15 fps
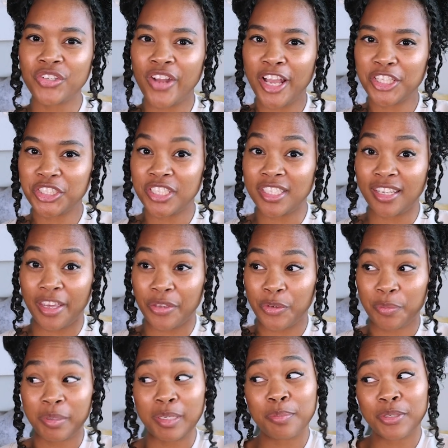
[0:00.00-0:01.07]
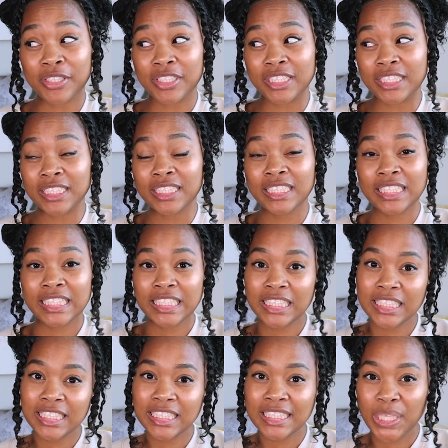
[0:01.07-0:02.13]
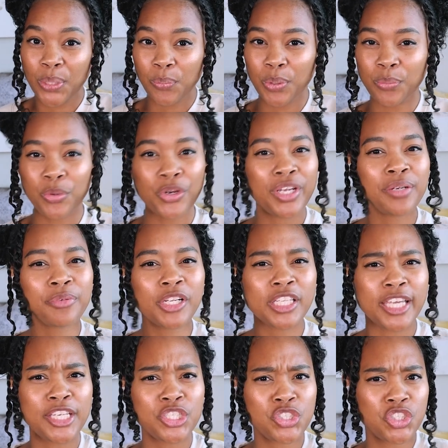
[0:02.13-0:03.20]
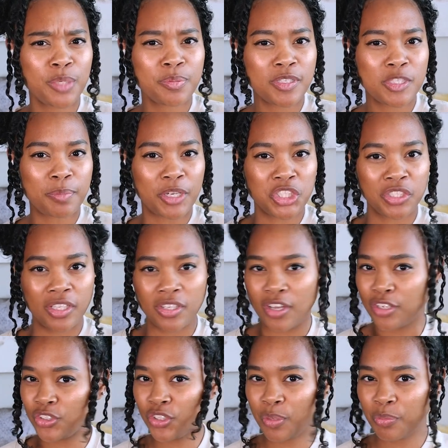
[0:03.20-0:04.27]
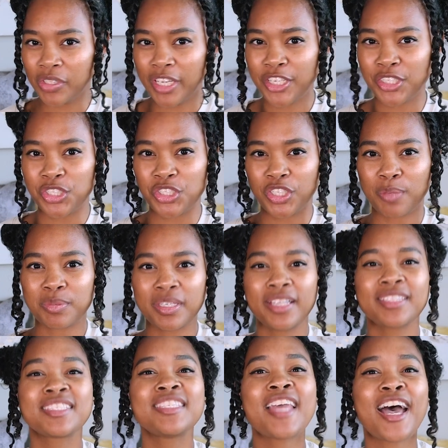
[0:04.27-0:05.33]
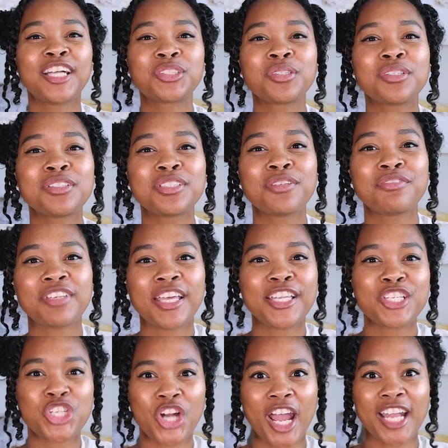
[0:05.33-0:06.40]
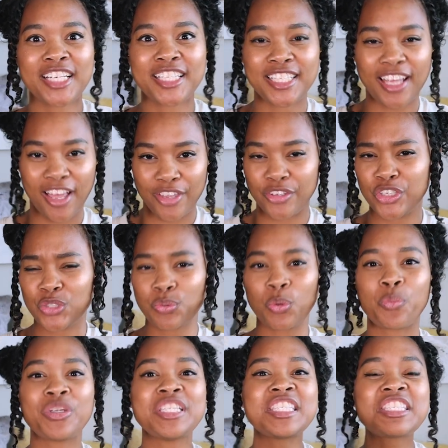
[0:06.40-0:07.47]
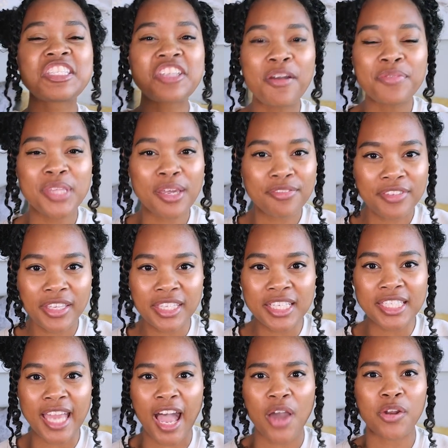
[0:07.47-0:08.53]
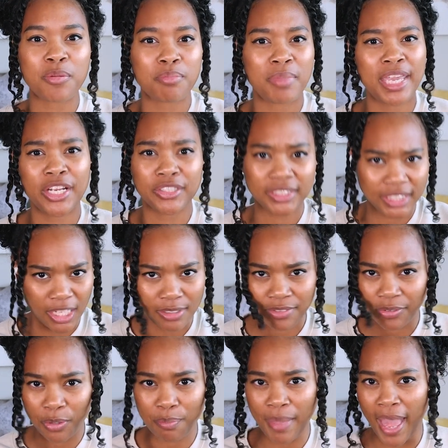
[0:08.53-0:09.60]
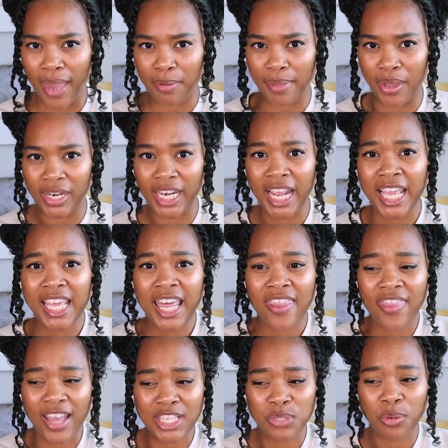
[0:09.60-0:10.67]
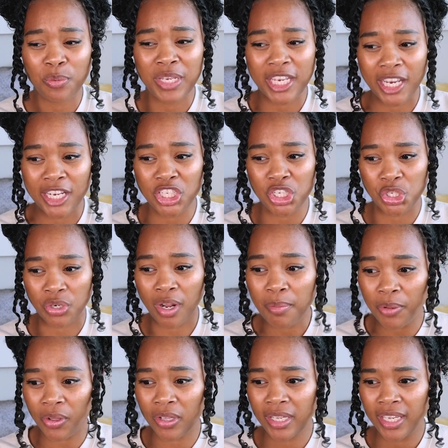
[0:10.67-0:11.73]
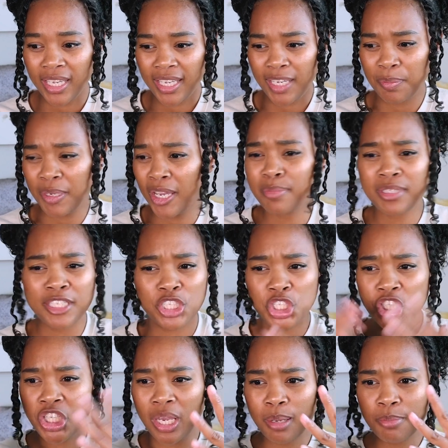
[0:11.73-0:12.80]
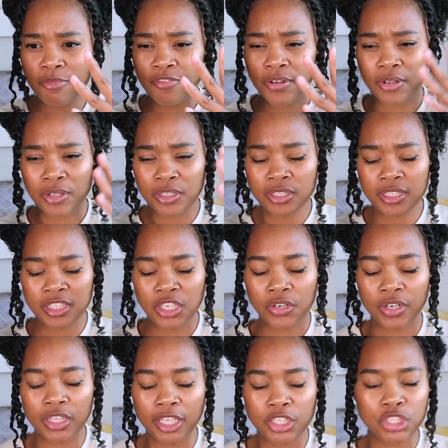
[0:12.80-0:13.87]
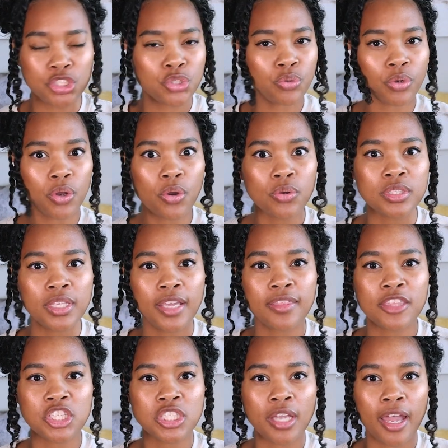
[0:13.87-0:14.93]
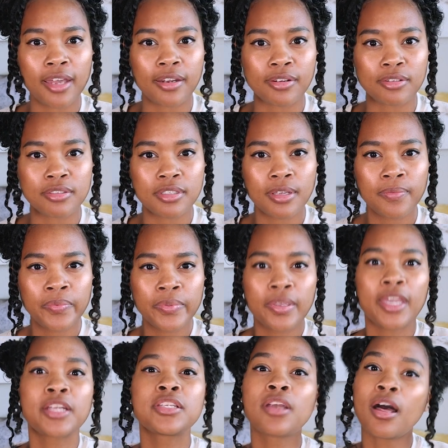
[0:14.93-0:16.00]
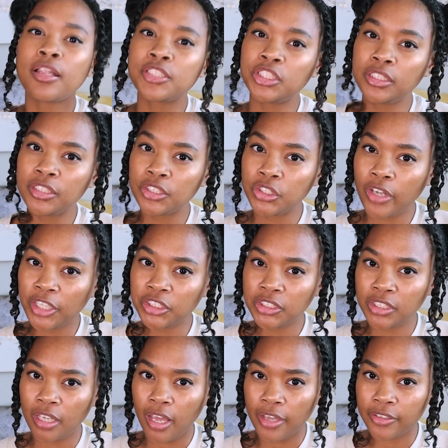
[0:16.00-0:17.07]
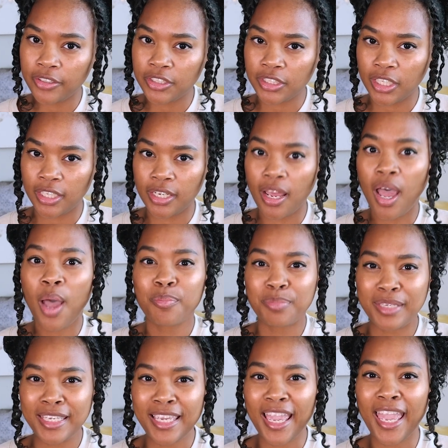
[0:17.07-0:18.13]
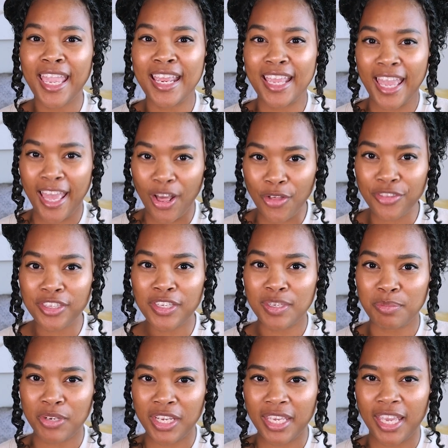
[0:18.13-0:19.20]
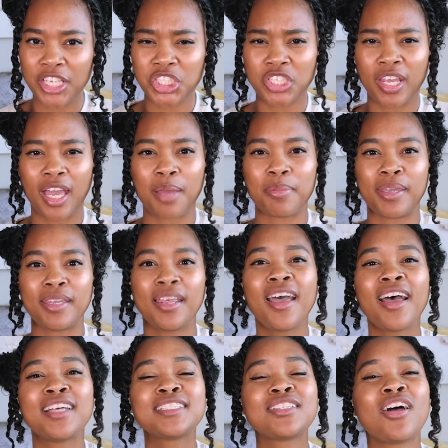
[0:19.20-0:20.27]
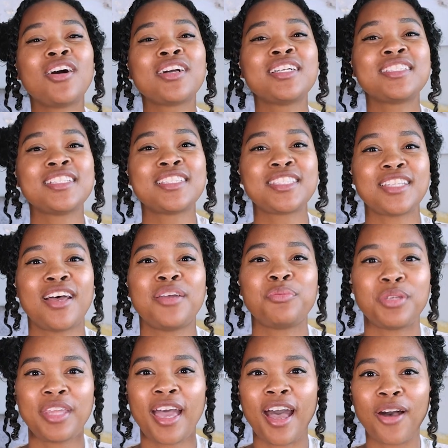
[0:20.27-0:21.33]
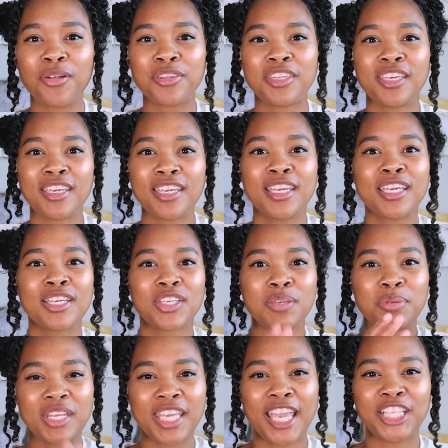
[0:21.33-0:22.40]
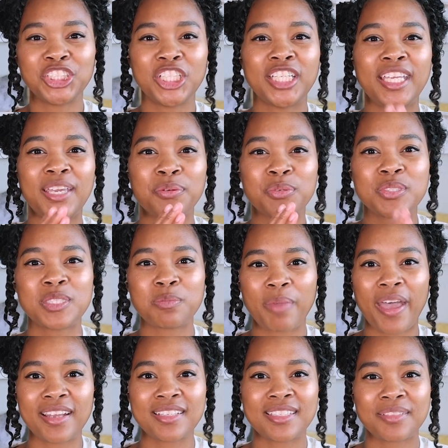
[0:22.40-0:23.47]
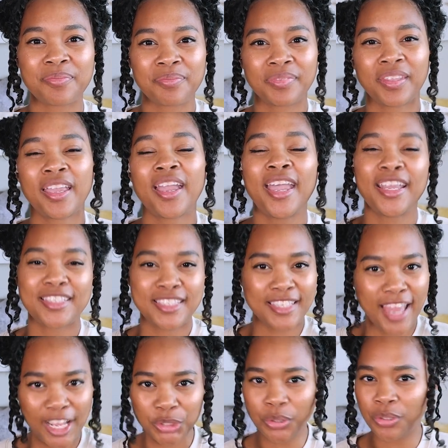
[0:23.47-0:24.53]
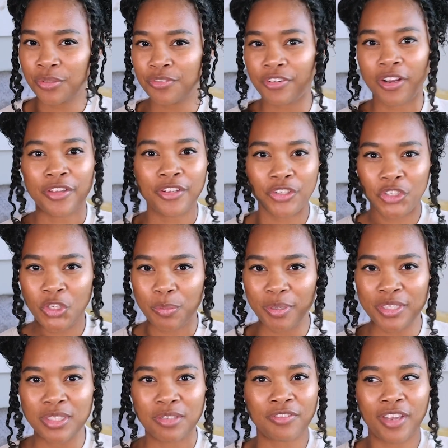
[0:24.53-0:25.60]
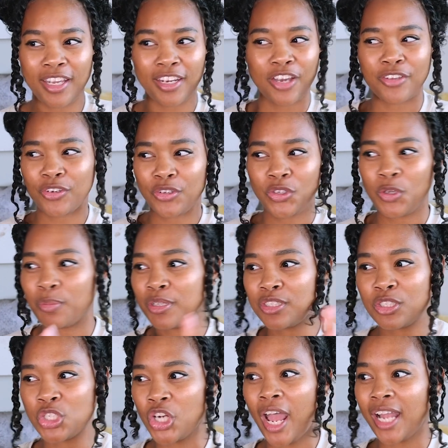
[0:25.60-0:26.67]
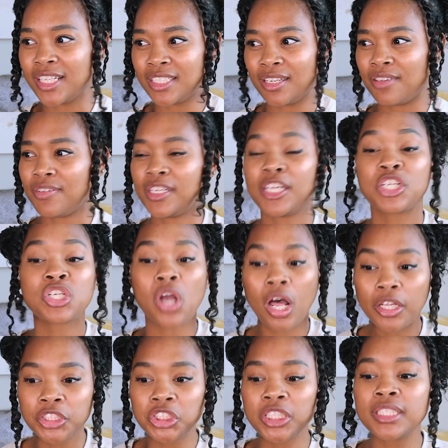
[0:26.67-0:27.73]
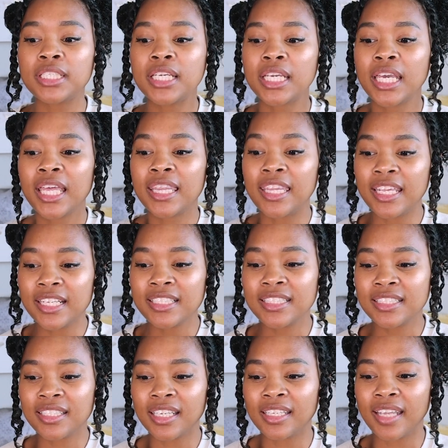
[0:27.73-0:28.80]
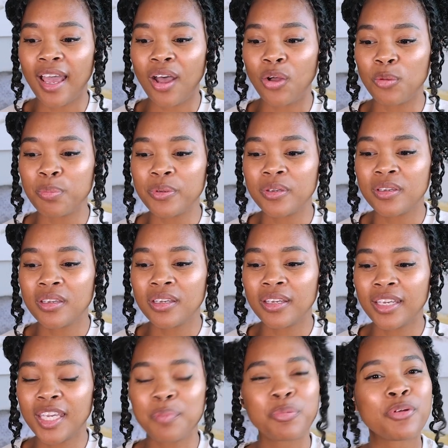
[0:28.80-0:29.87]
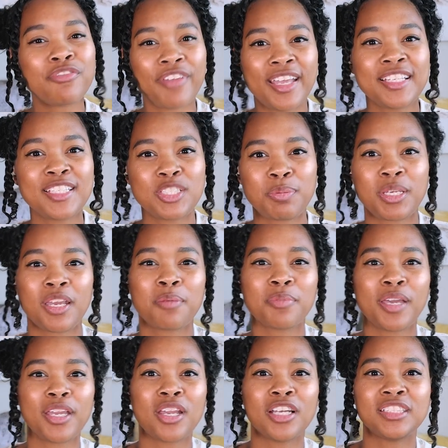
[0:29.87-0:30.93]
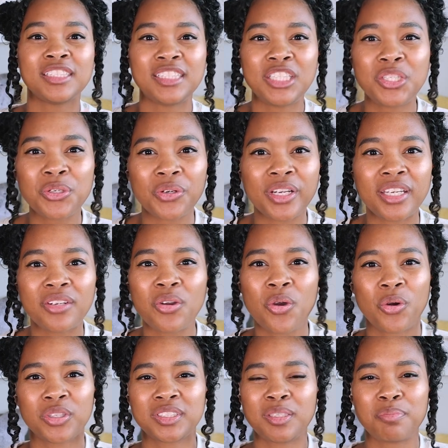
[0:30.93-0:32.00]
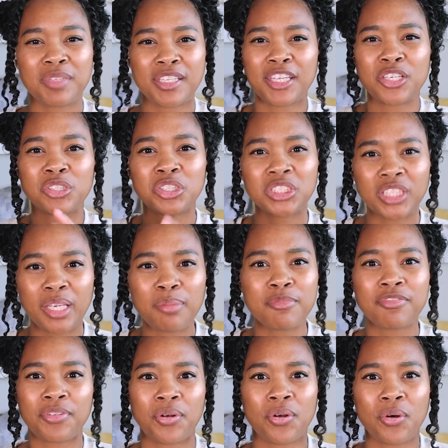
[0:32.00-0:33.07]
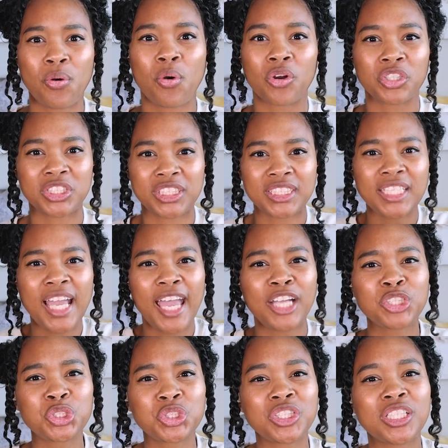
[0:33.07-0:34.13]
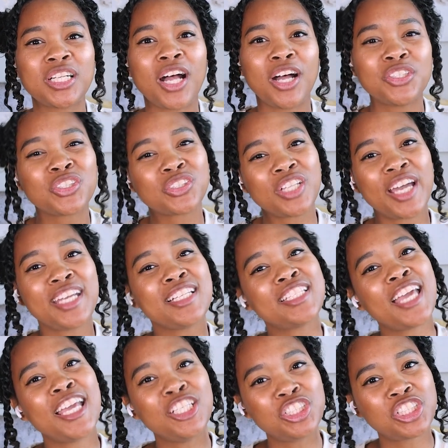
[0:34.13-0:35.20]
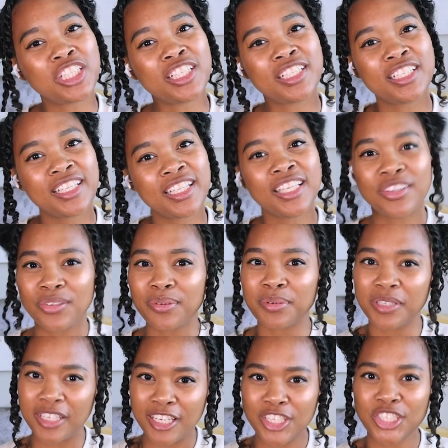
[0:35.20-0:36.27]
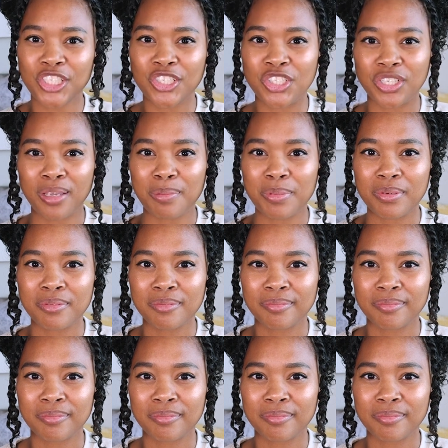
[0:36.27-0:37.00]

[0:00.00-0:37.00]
attraction to other people. When we're in relationships, especially long-term relationships, it's natural to feel attracted to others. When we stuff that feeling down and make ourselves feel bad about it, that's where we get into trouble. It becomes this shameful secret that just grows in the shadows. Acknowledging attraction to others can be a healthy communication habit as long as it's done with healthy communication and respect. It's natural for other humans to find other humans attractive and acknowledging this can help it prevents it to become like a secret or something that you're shameful or just extra underlying tension in the relationship.